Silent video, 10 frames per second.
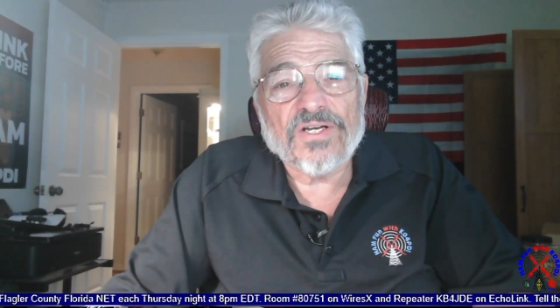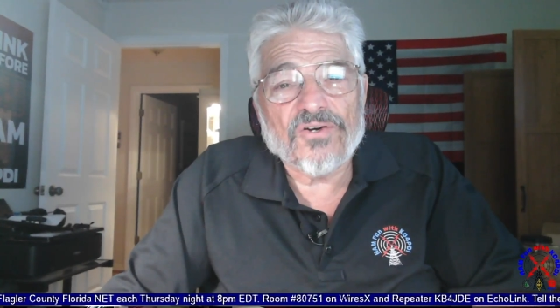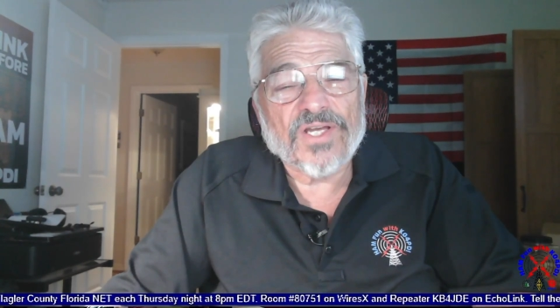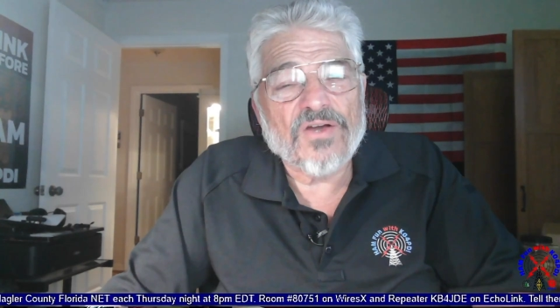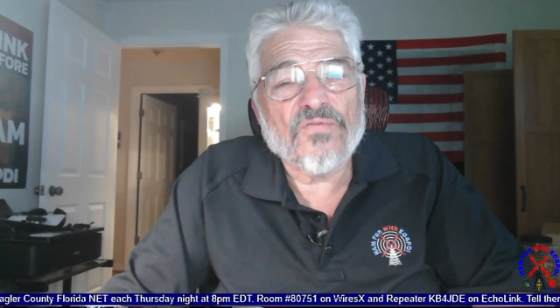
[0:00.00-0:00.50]

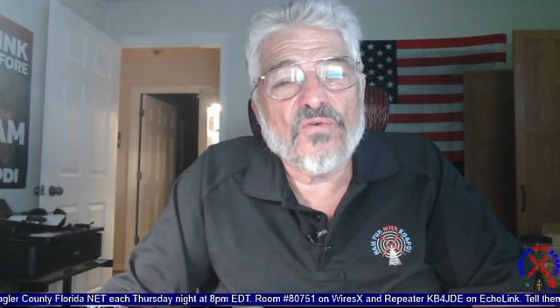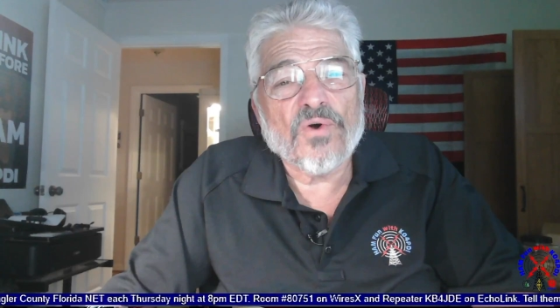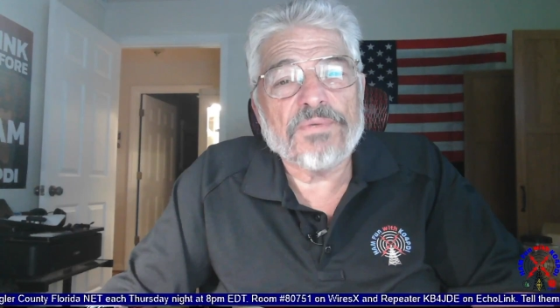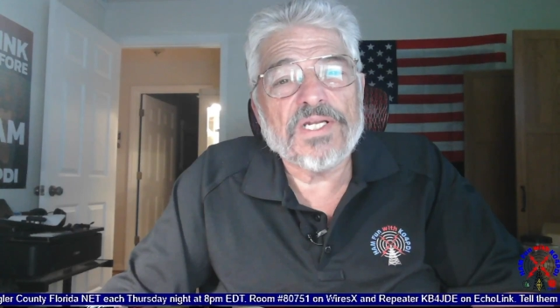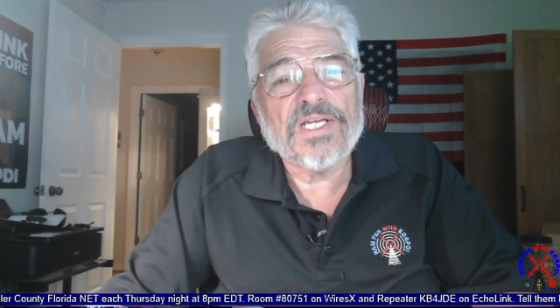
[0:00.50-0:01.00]

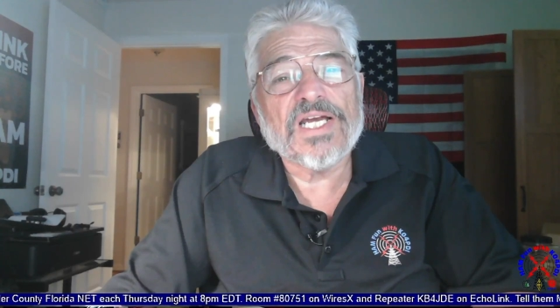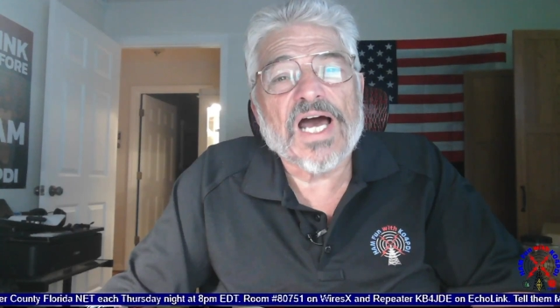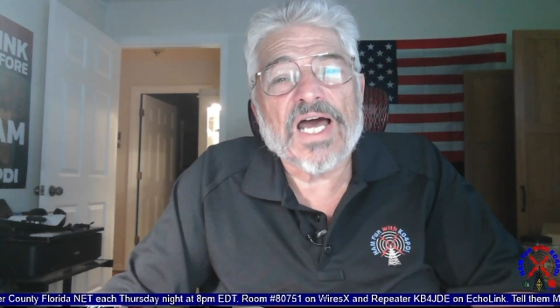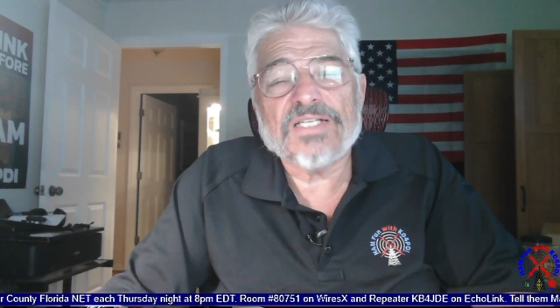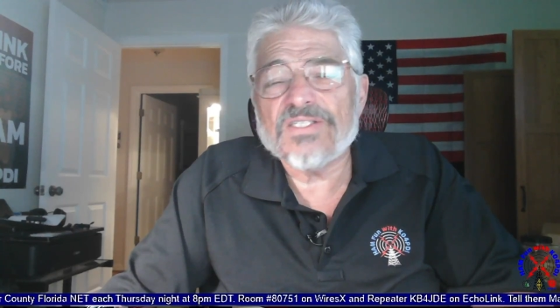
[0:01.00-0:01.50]

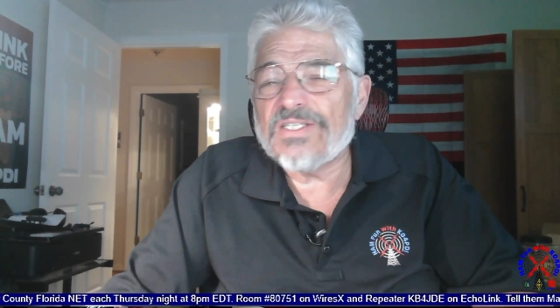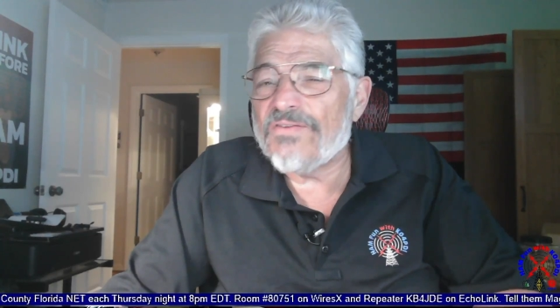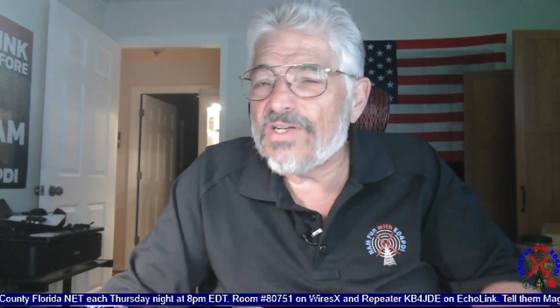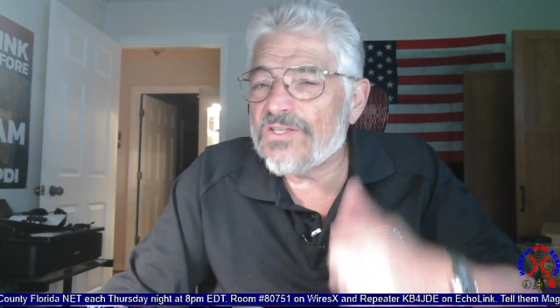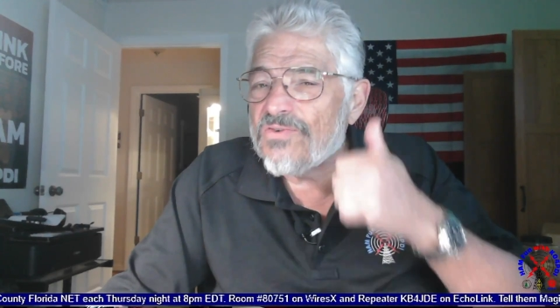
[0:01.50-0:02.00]
KO4PDI
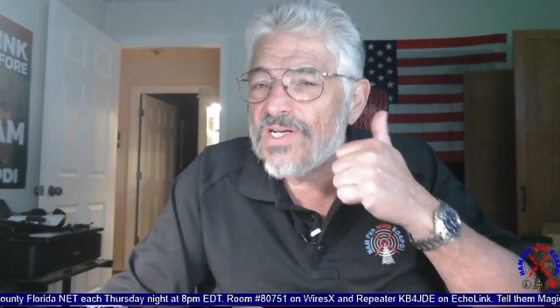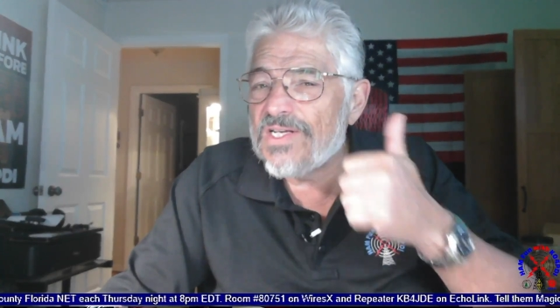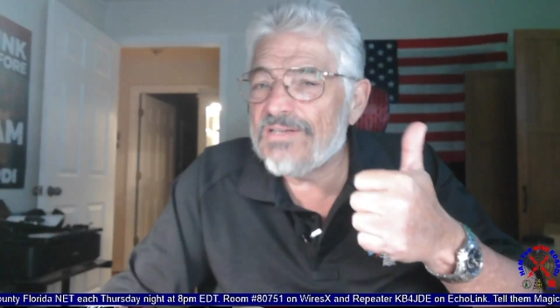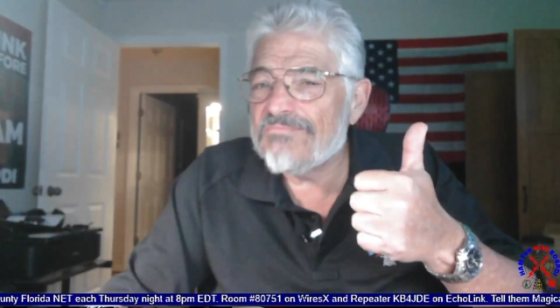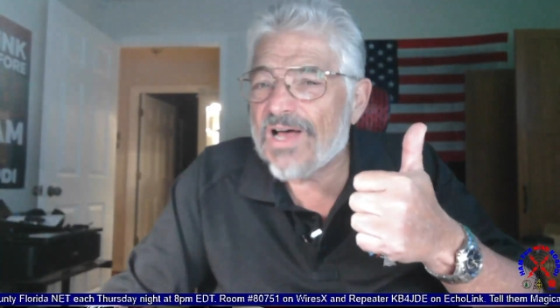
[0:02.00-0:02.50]

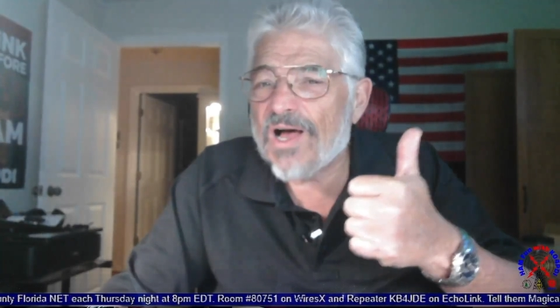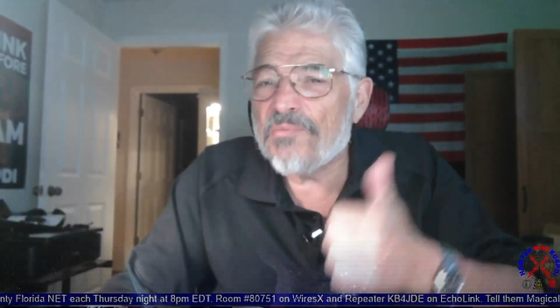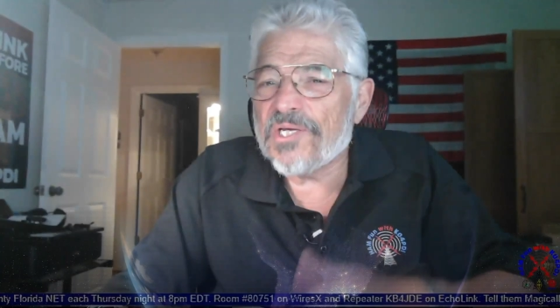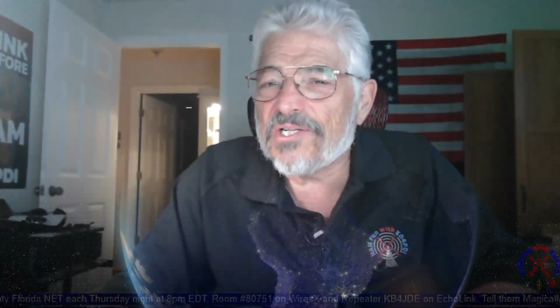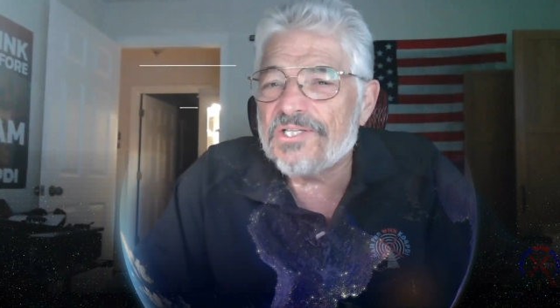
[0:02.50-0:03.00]
73, I'll
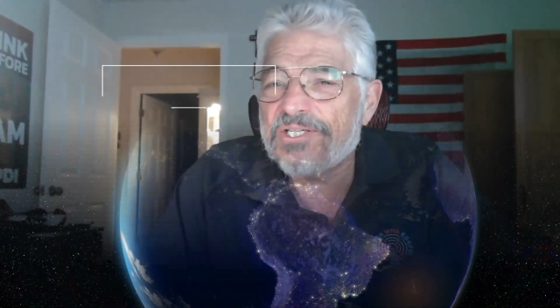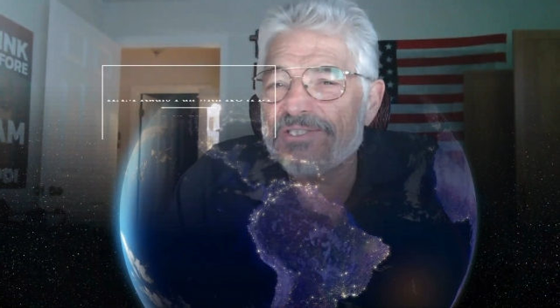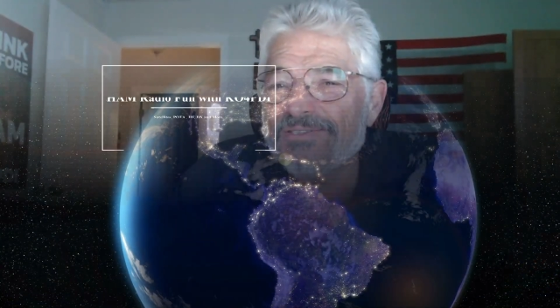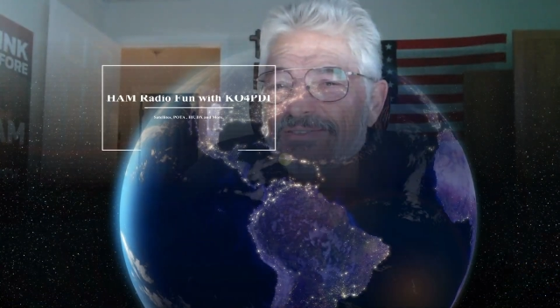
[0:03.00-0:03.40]
be clear.